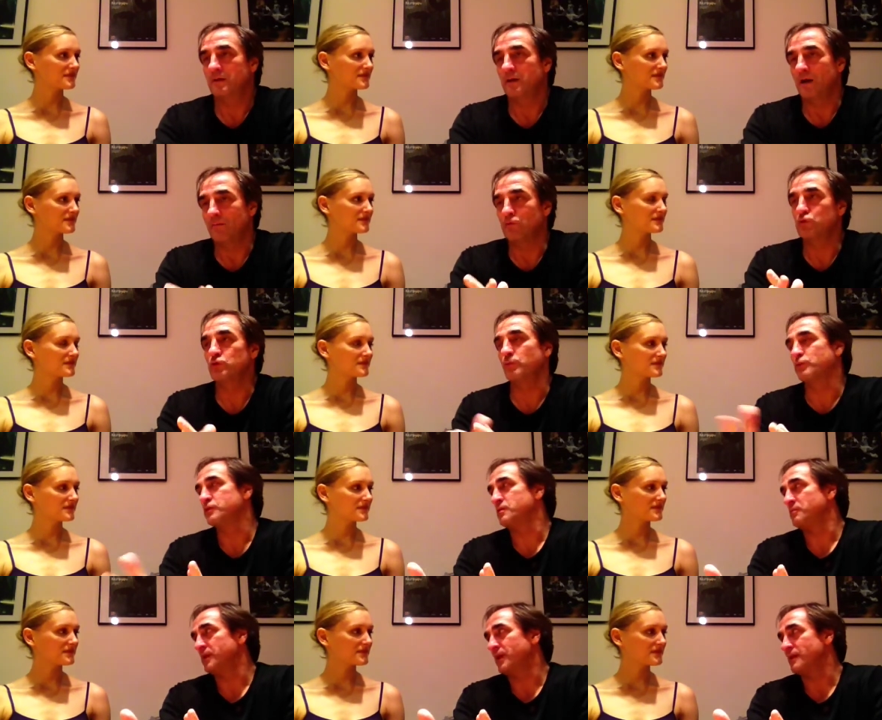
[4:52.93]
Speaker 1: I was supposed
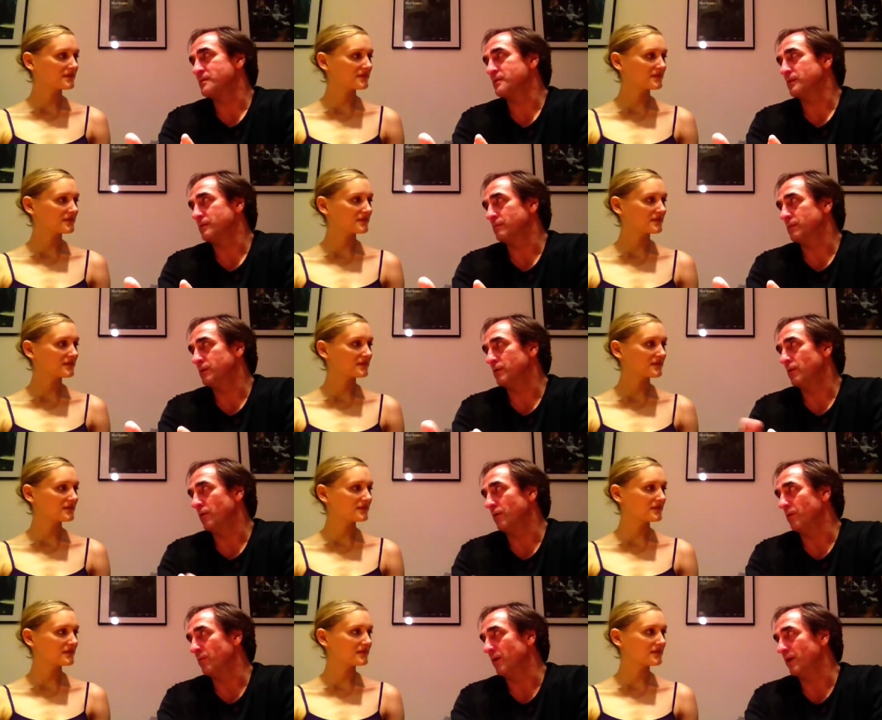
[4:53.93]
to be guesting with
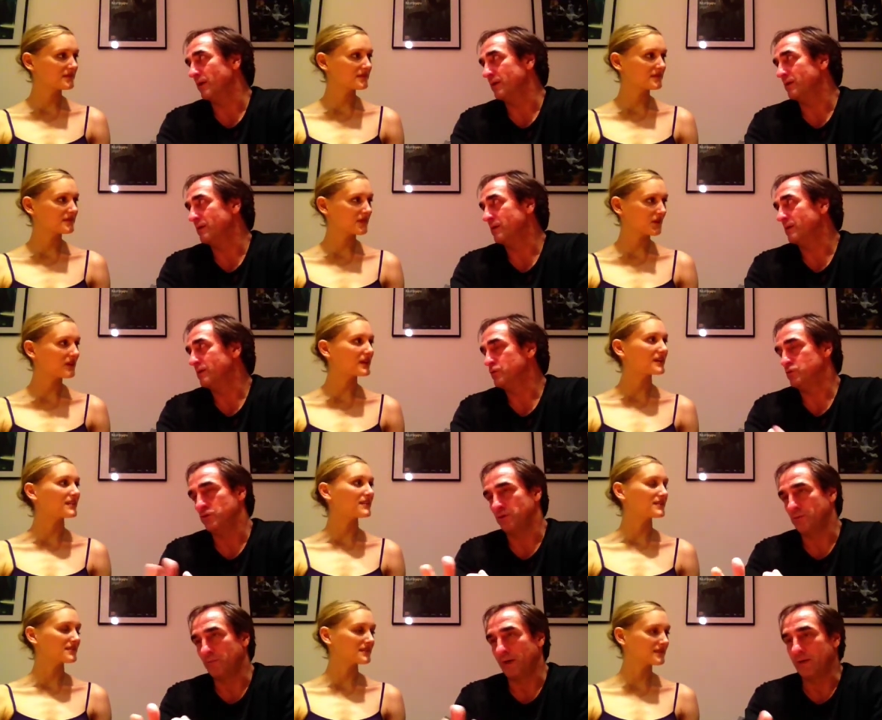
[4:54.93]
Royal Ballet okay.
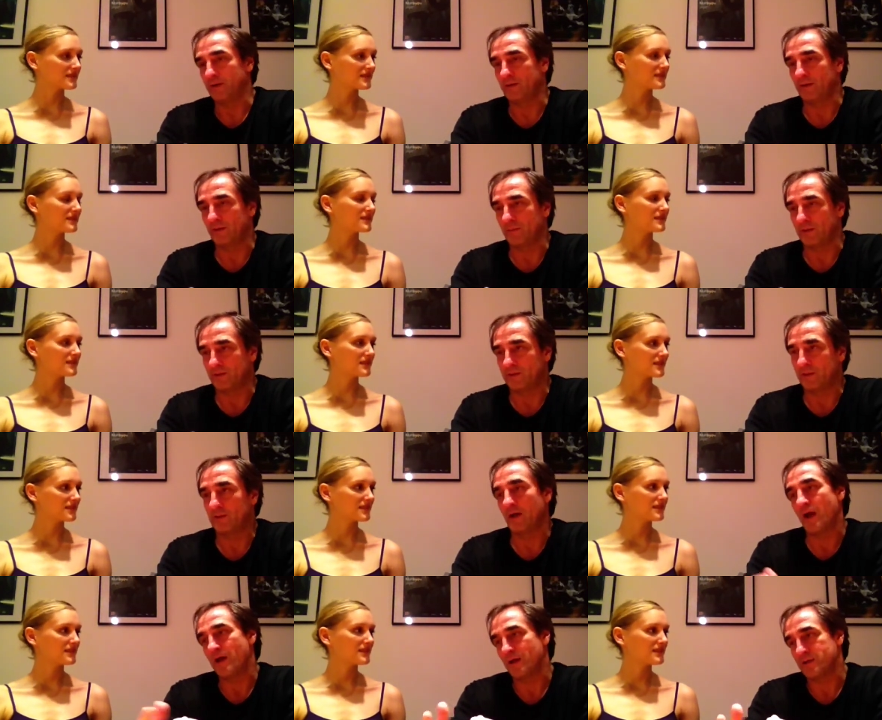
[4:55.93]
during Ballet there, but then
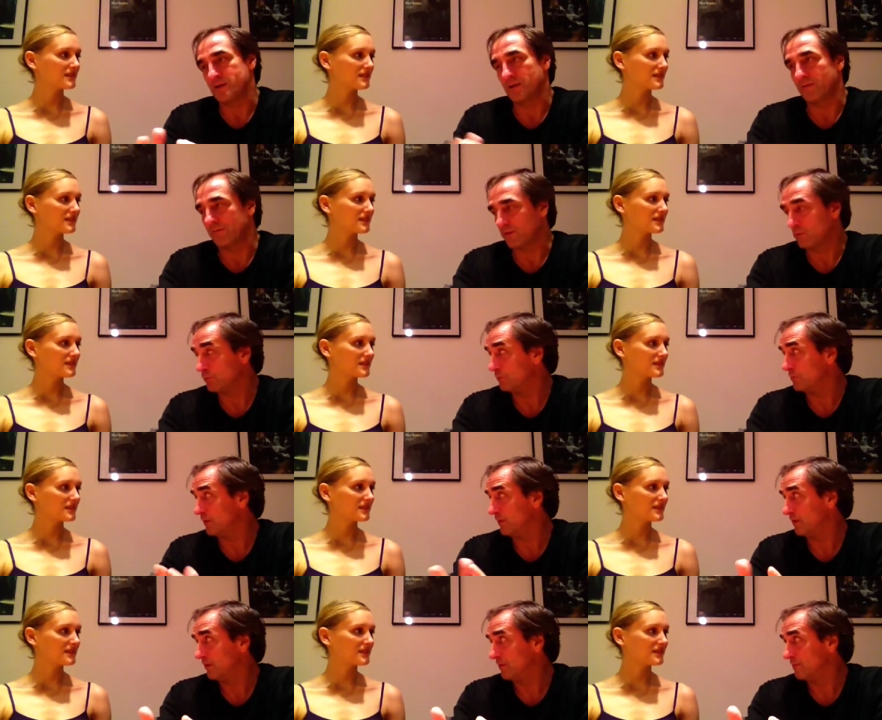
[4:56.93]
I asked if I could
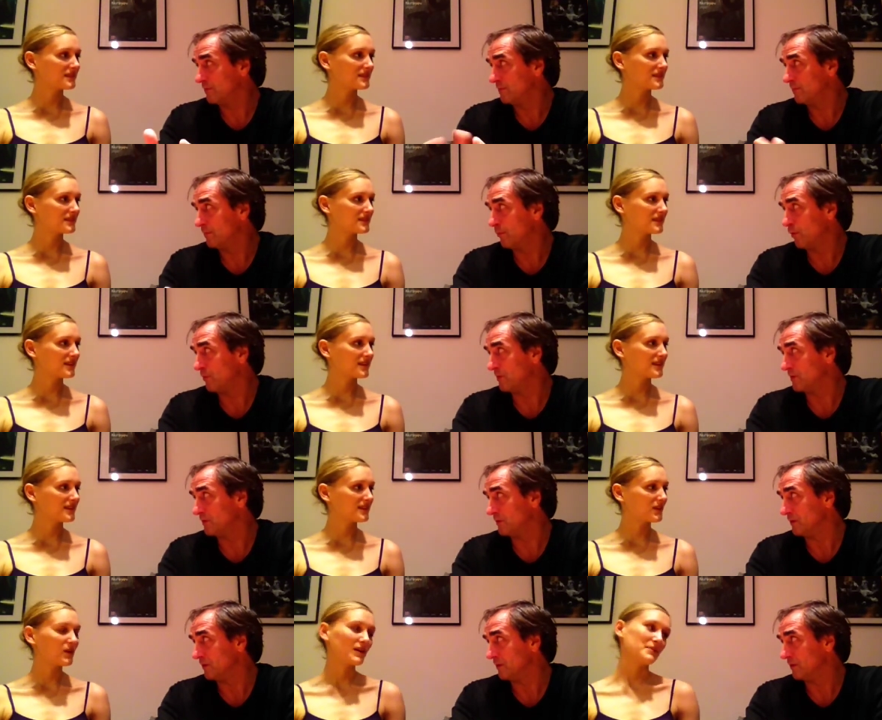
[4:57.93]
be
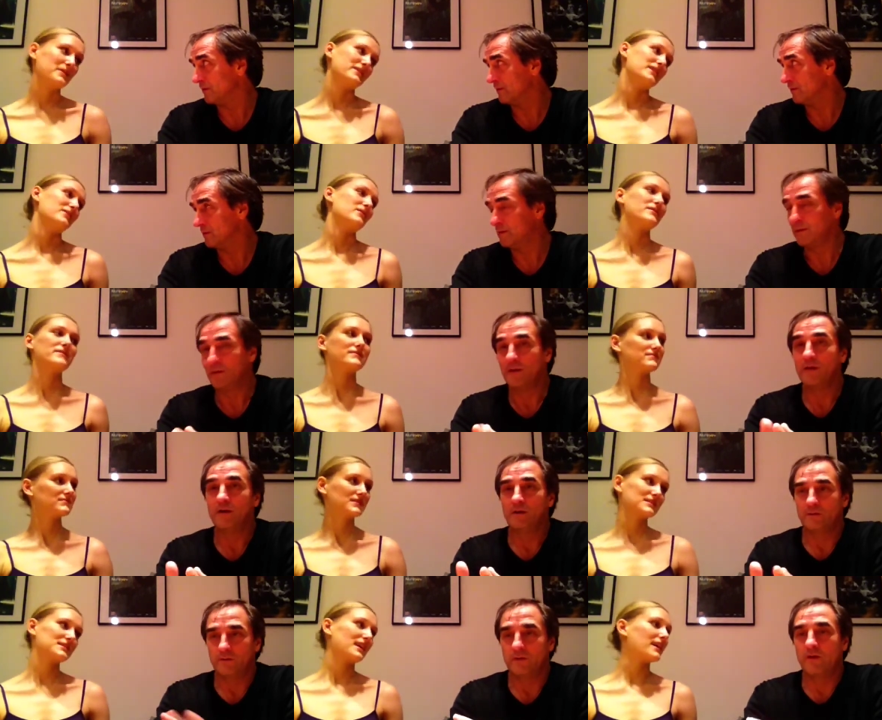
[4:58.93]
permanent there. Oh, I
Speaker 2: bet they were
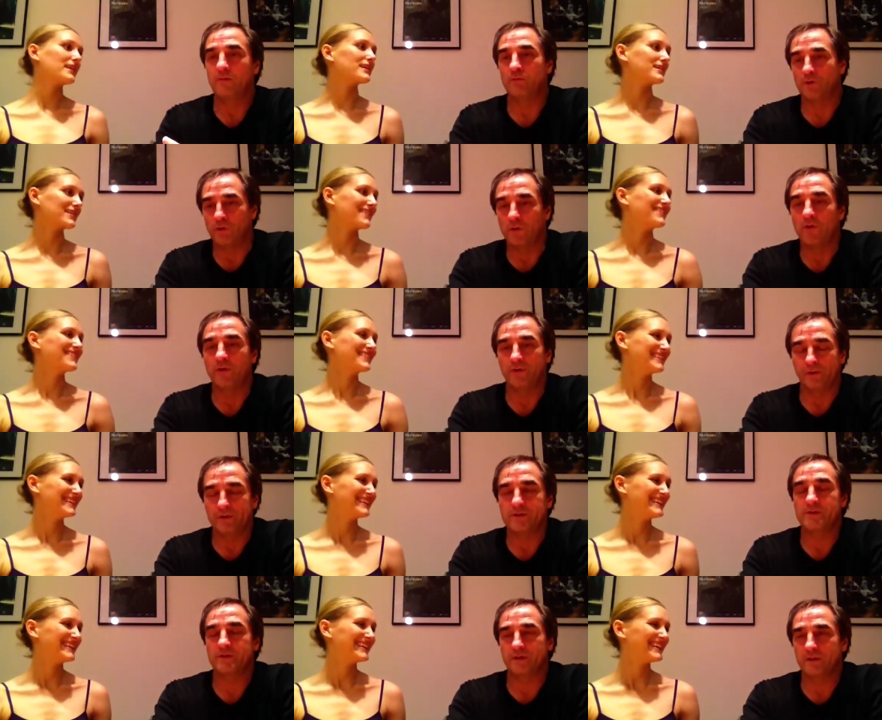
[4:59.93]
excited. They were,
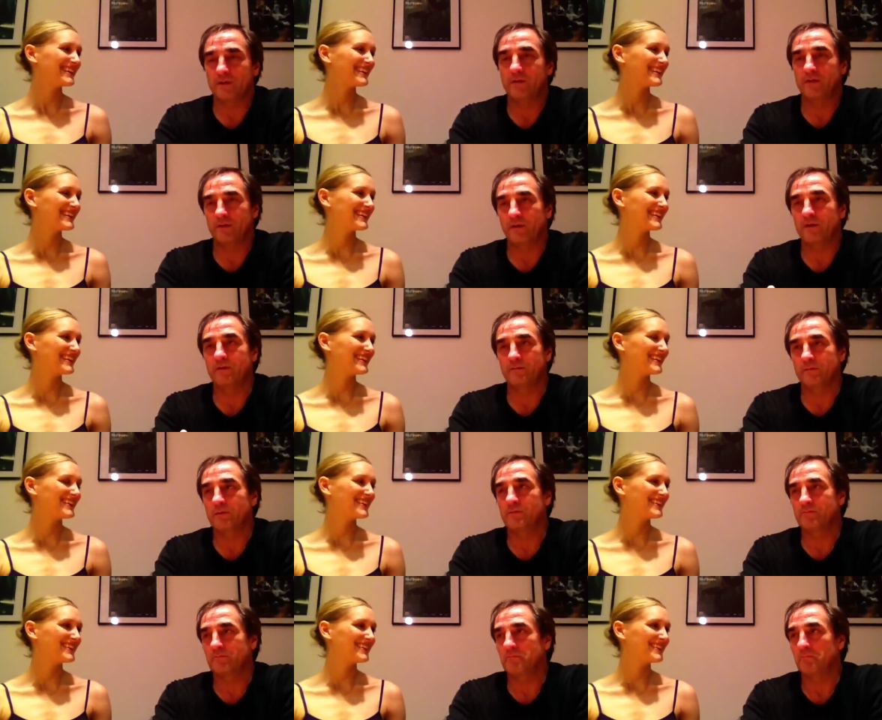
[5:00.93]
Speaker 1: yes, and they
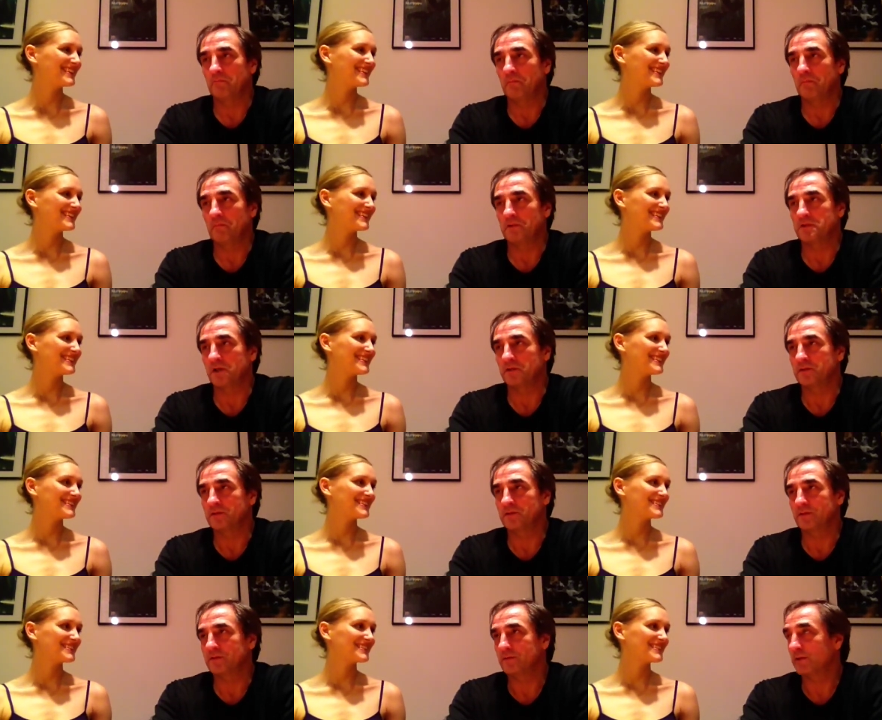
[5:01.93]
were
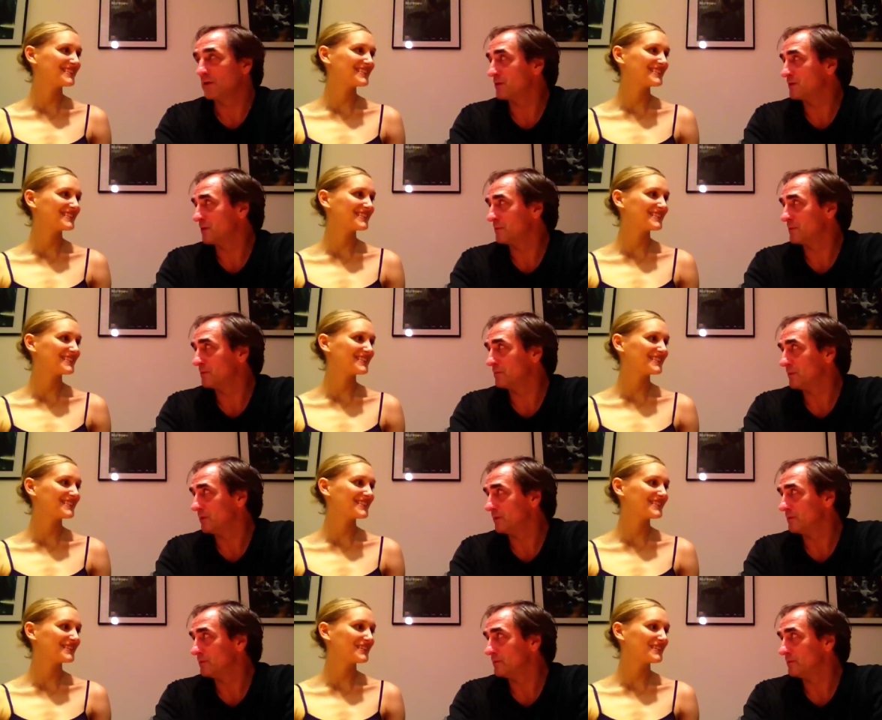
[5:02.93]
excited and they accepted me